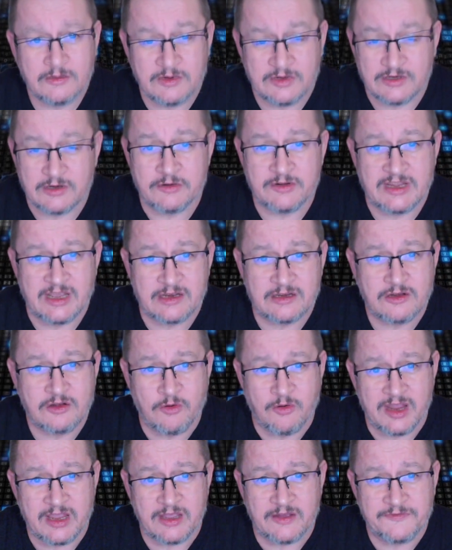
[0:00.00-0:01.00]
We'd already
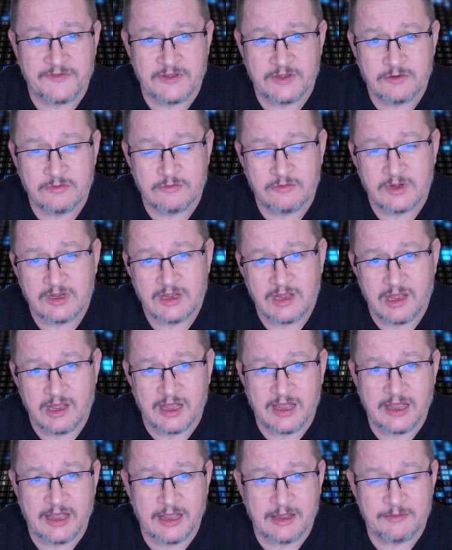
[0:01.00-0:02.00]
had quite a few
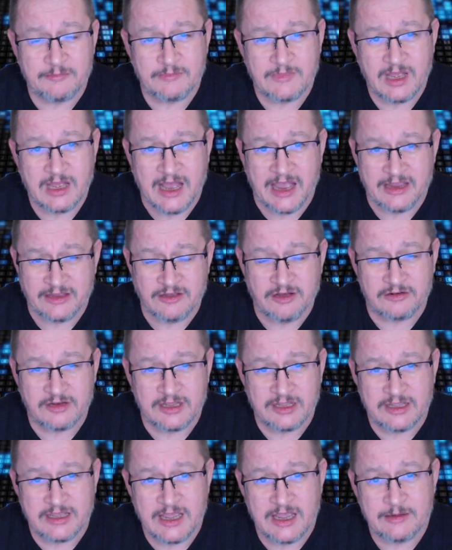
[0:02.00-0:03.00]

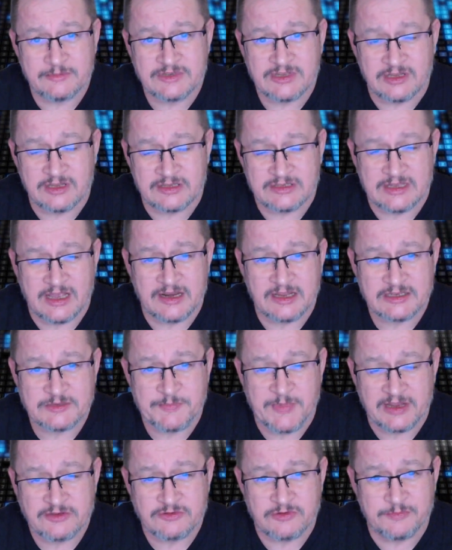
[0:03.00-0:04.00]
iconic games on the ZX
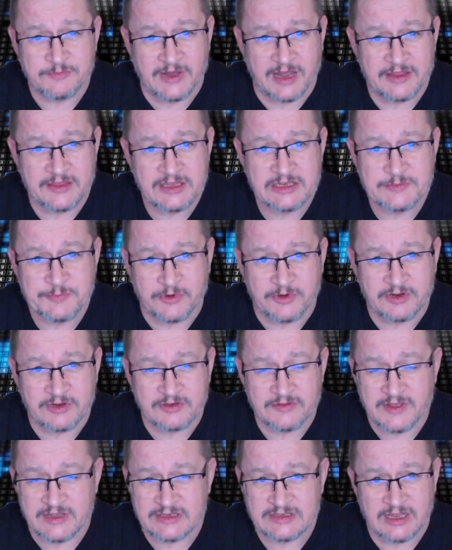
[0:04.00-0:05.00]
Spectrum by this
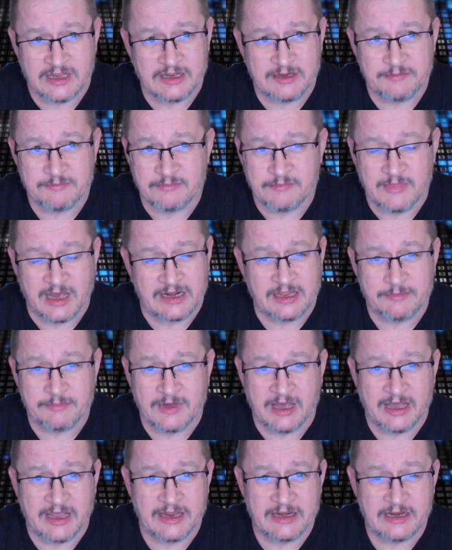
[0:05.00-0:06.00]
point, things like Manic
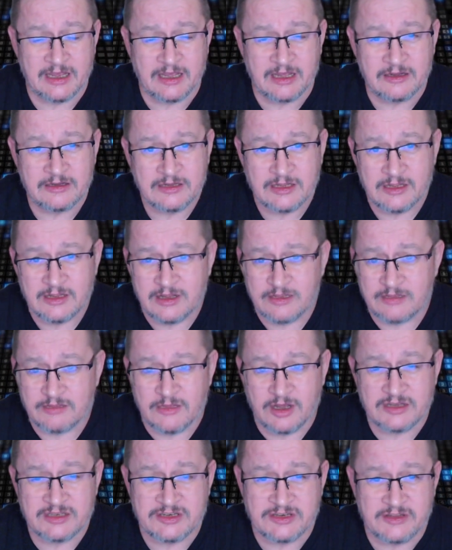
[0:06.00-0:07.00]
Miner,
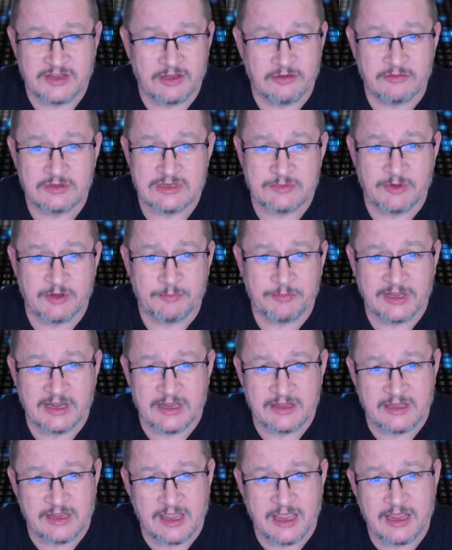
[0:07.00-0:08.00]
most of the Ultimate
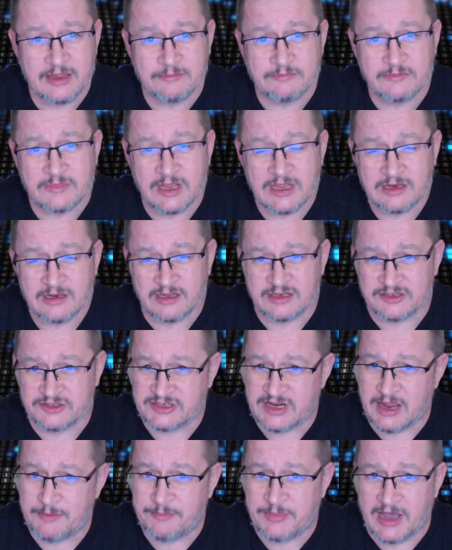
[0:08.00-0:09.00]
Play the game, like
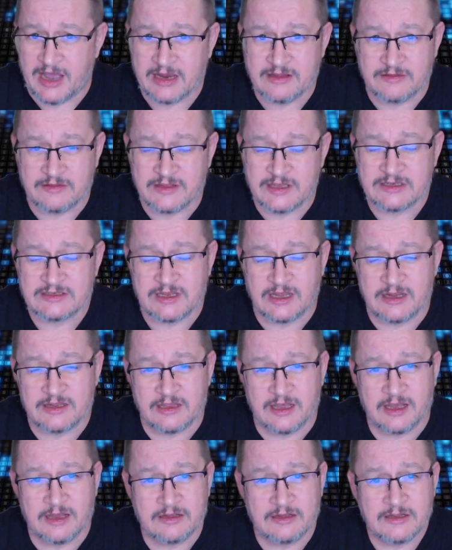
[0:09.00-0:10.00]
Jetpack and things
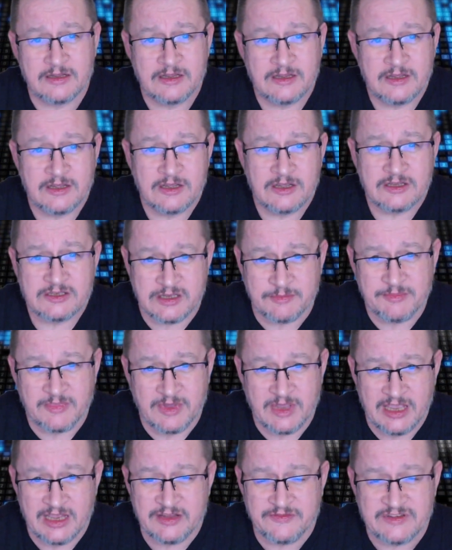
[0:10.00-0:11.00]
like that.
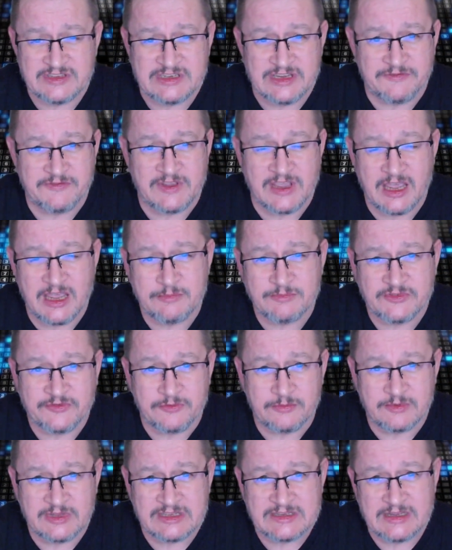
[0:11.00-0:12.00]
Some innovative games
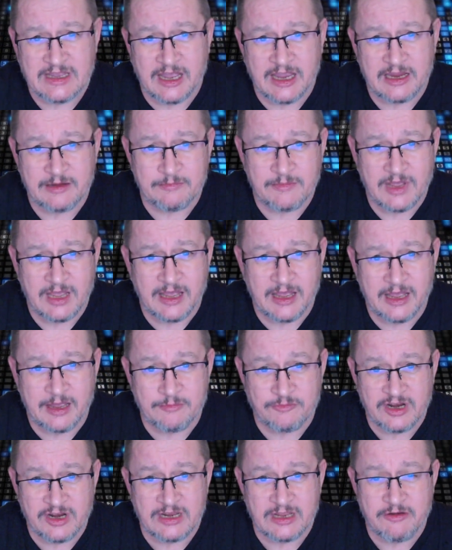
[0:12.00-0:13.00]
from the time,
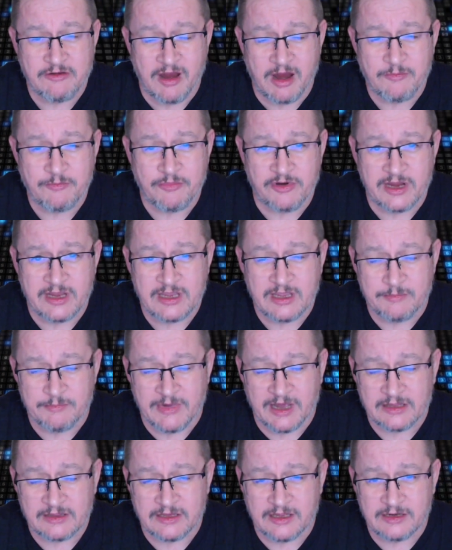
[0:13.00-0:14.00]
really
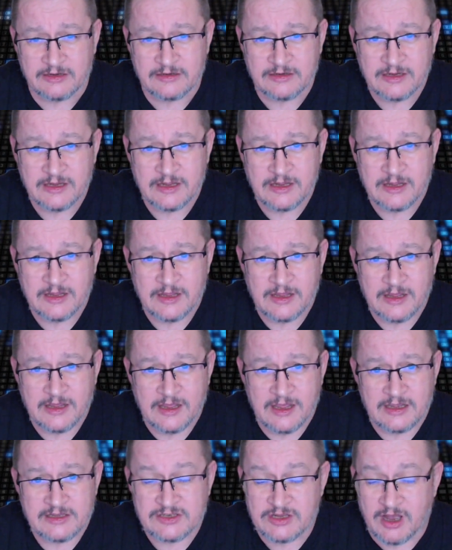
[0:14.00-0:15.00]
groundbreaking back then.
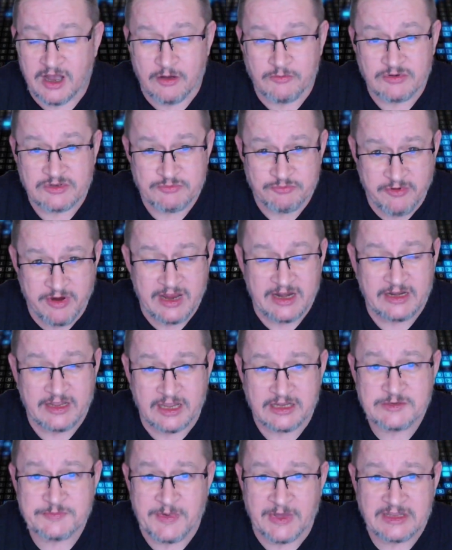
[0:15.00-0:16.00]
So I was
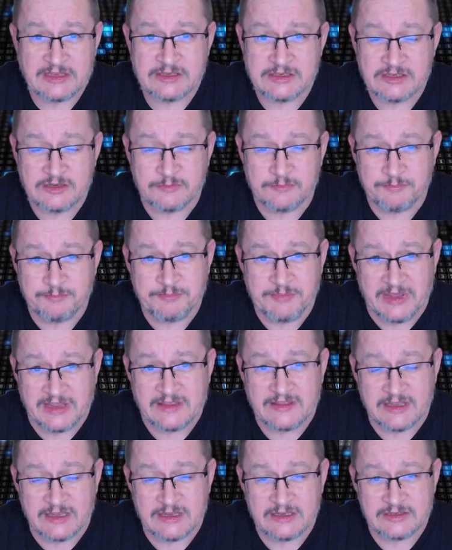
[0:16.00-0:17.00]
really expecting some
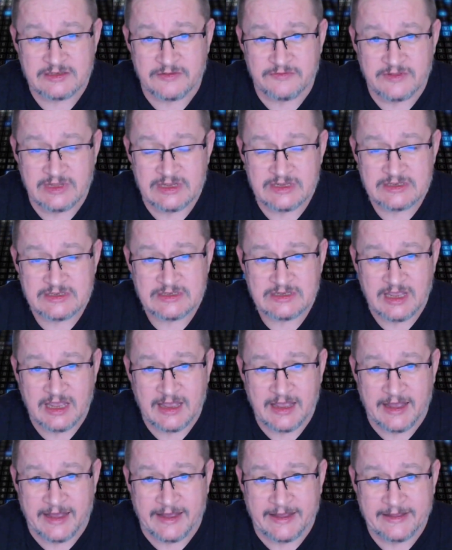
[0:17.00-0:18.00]
big things of this,
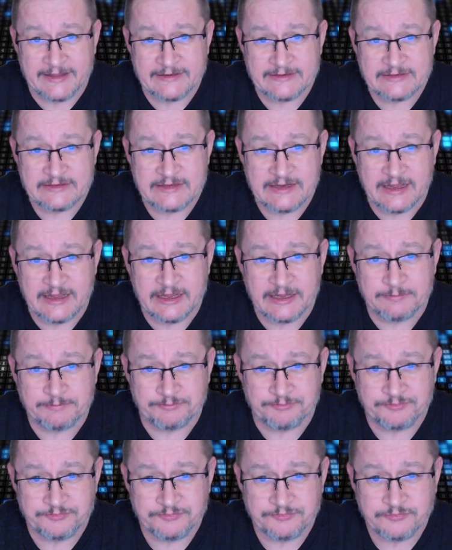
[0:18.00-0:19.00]
and
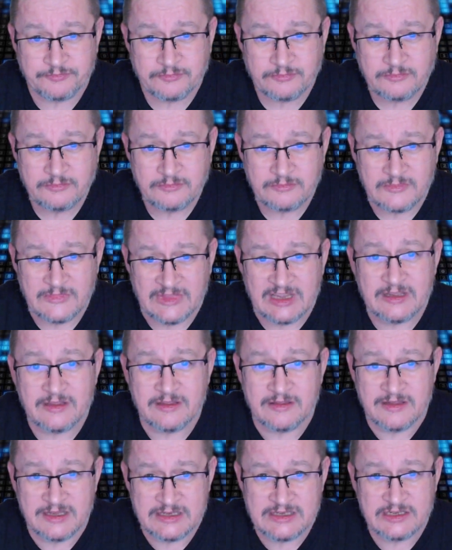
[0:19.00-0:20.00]

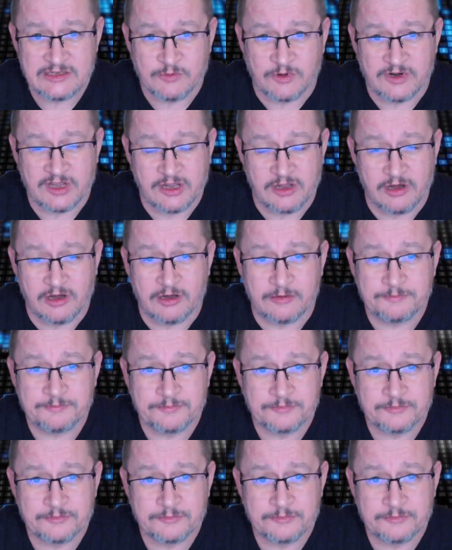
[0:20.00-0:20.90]
this is what I got.